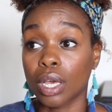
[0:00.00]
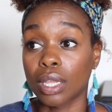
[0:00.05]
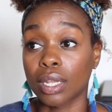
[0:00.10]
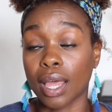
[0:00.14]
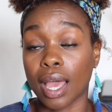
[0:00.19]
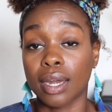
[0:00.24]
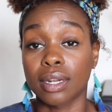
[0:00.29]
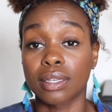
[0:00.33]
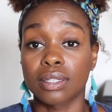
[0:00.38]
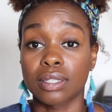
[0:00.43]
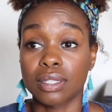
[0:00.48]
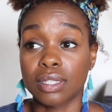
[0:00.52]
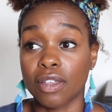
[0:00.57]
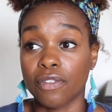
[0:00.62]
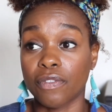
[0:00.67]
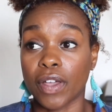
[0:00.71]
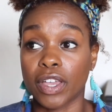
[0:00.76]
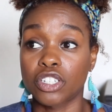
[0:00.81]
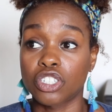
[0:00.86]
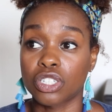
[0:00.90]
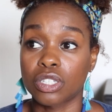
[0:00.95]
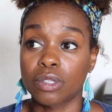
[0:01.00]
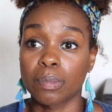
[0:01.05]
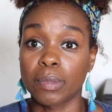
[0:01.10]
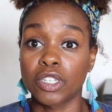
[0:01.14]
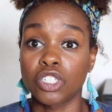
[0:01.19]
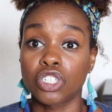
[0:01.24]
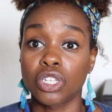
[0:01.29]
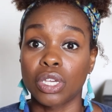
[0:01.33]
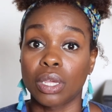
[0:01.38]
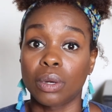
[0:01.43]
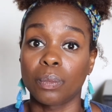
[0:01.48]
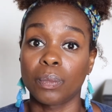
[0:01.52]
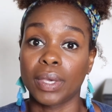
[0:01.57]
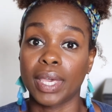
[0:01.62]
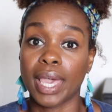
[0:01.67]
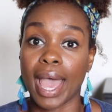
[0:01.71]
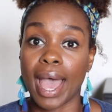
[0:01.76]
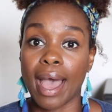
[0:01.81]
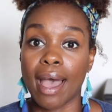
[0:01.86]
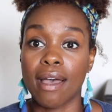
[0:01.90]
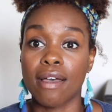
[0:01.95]
A lot of the stuff I just mentioned we
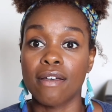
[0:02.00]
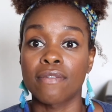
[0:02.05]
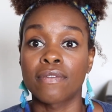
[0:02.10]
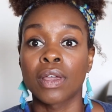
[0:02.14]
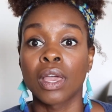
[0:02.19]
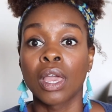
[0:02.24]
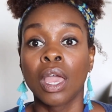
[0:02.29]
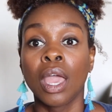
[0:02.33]
have